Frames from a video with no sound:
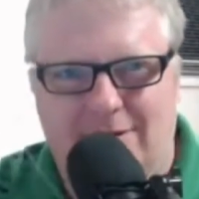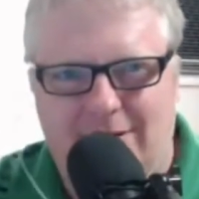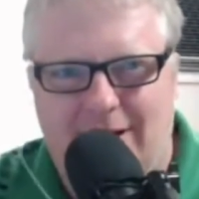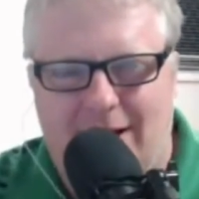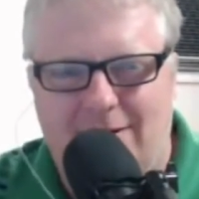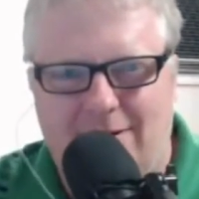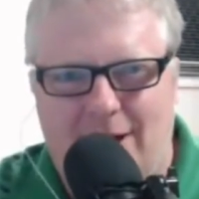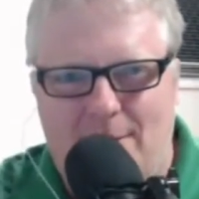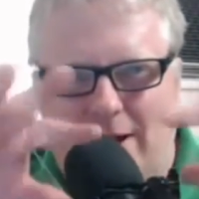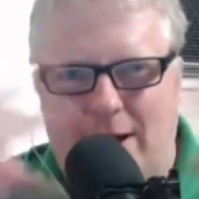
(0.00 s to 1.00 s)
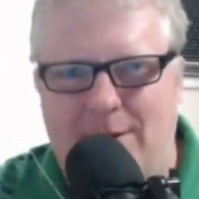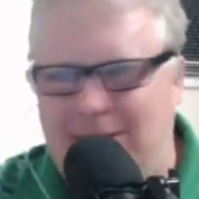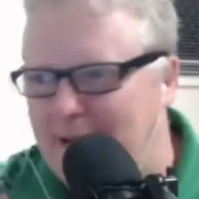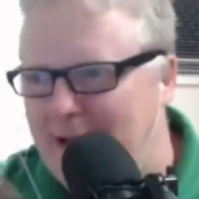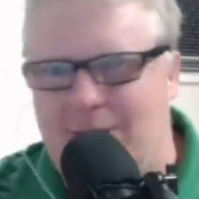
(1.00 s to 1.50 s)
Like I might go in and
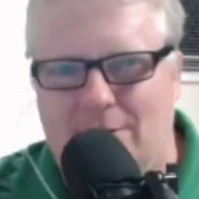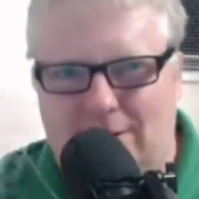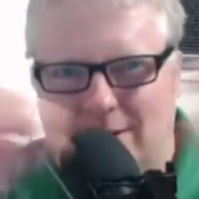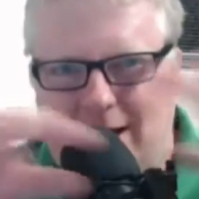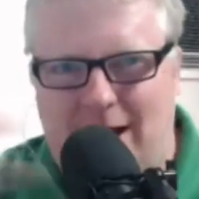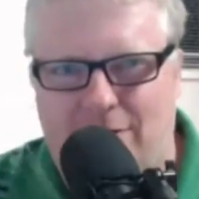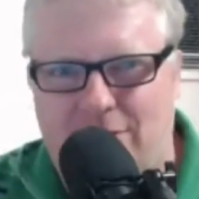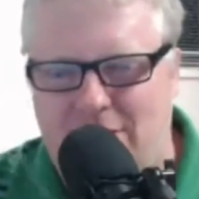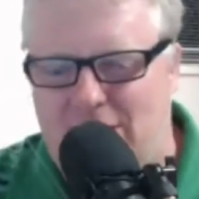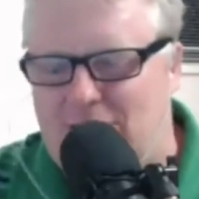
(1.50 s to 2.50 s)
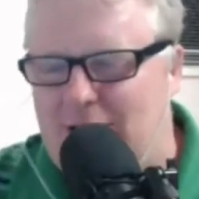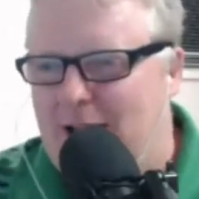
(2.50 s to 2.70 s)
delete them all and start afresh,